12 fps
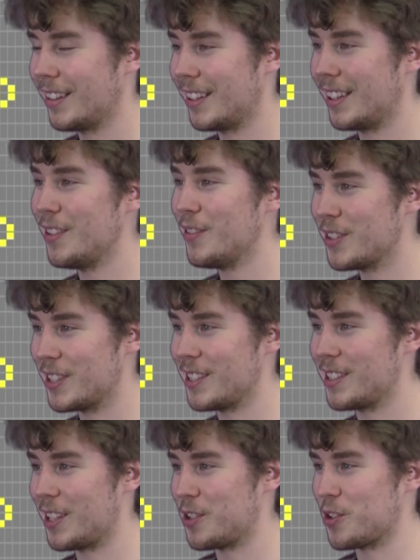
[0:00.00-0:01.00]
If a
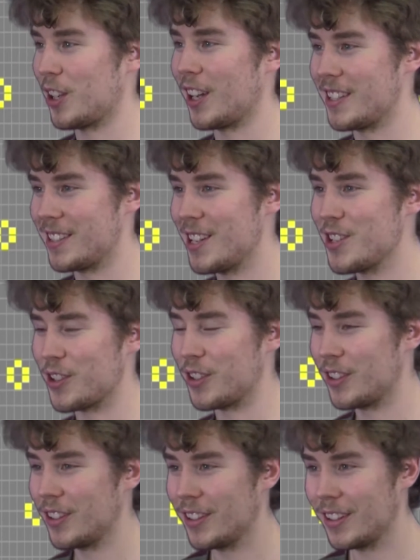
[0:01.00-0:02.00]
decentralization
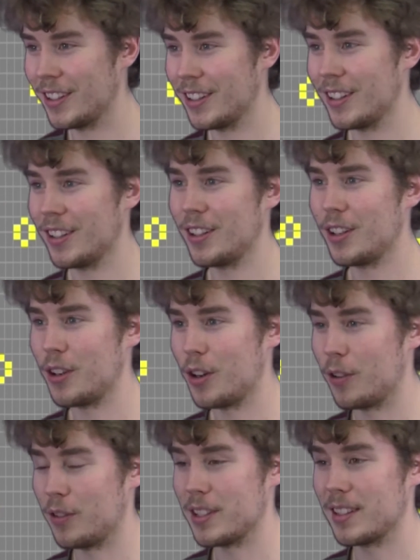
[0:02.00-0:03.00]
of
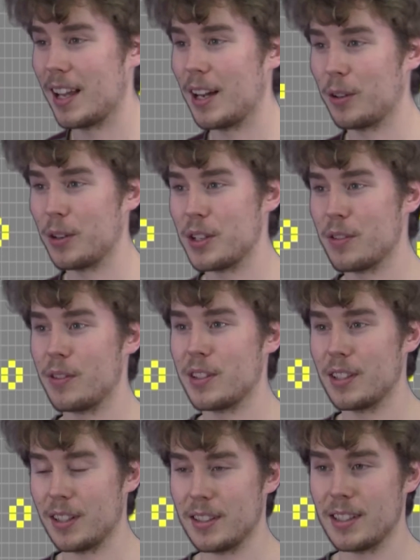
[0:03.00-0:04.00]
this language
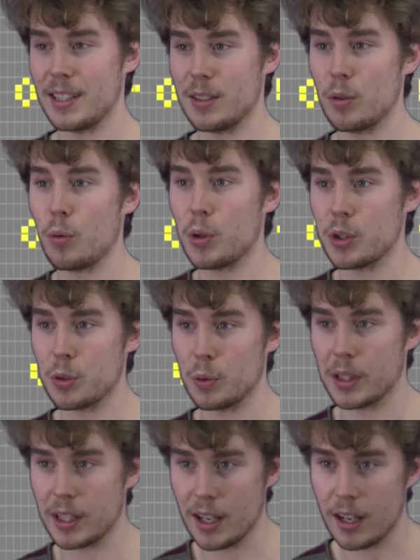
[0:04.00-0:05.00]
vicinities was to
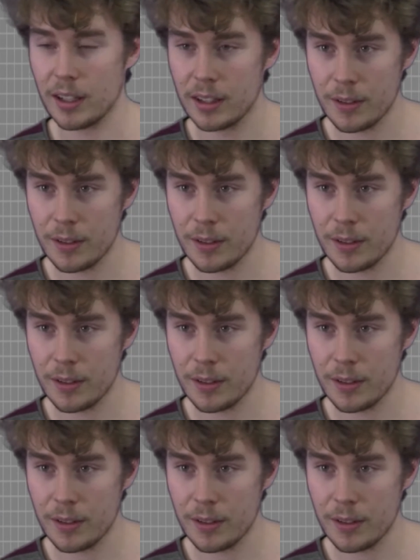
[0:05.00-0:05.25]
occur,